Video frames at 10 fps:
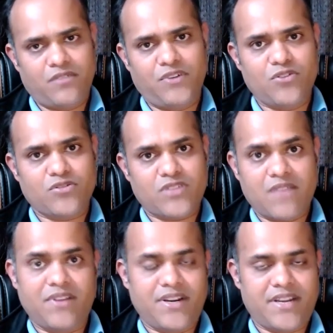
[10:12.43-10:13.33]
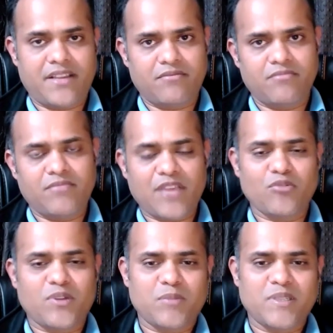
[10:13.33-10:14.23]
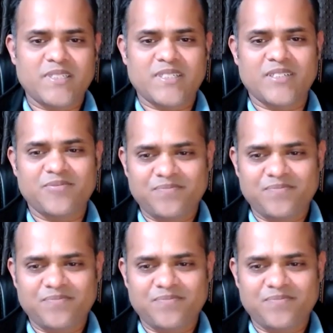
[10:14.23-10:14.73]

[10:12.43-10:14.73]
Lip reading: videos every day. Thank you very much.